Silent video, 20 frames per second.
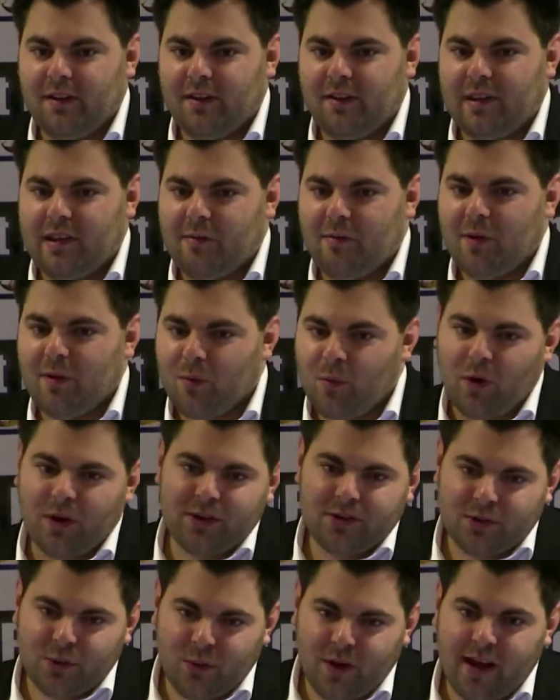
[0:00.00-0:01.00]
Therefore, you
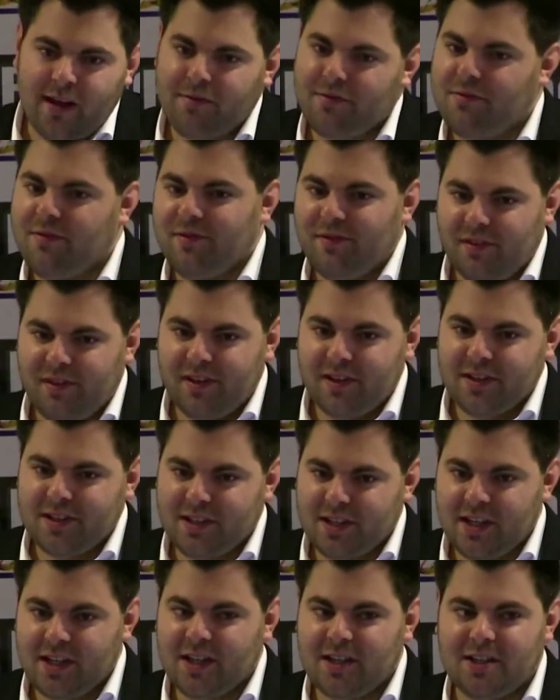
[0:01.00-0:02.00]
want to have these
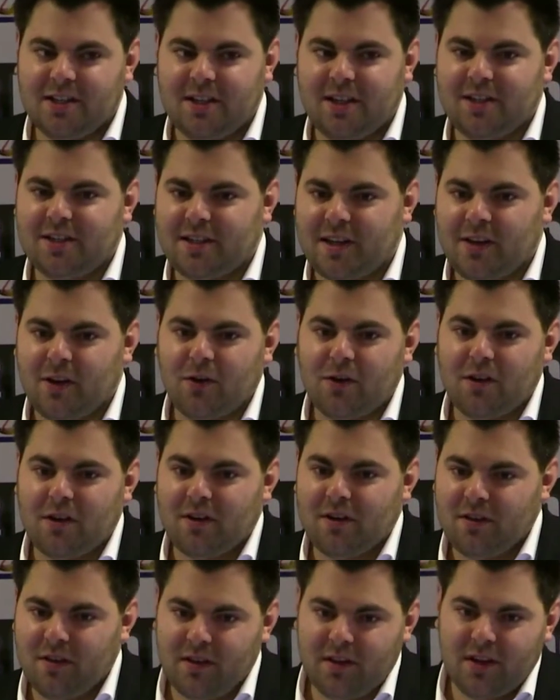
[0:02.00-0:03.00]
E E Ts and not
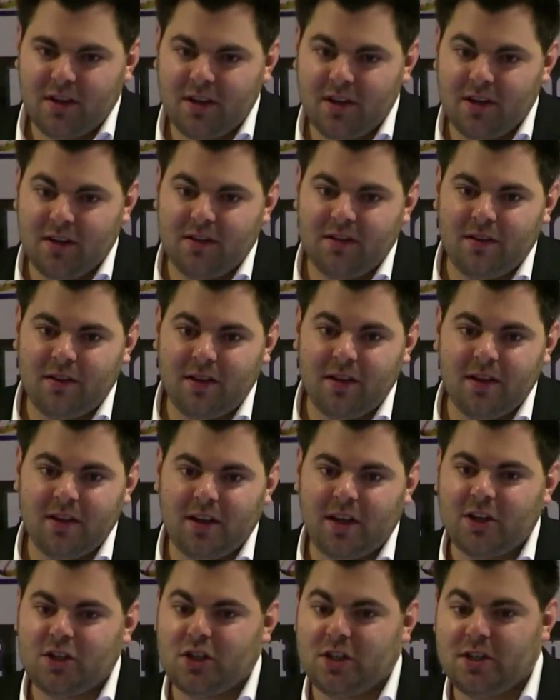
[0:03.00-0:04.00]
the D
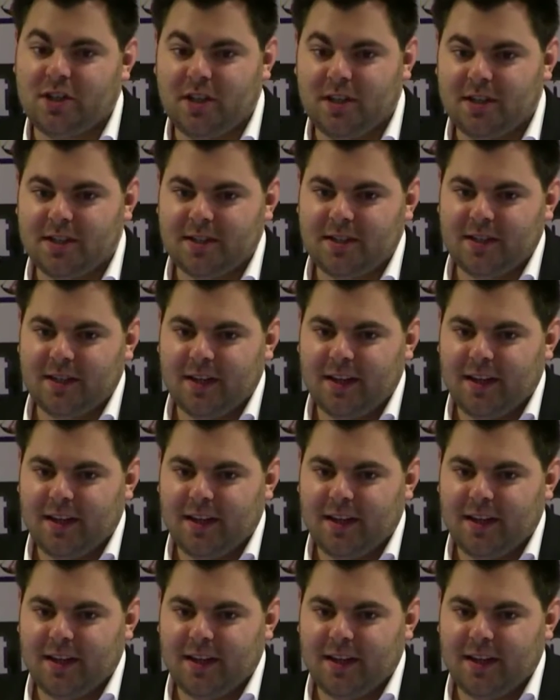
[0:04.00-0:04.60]
H E Ts.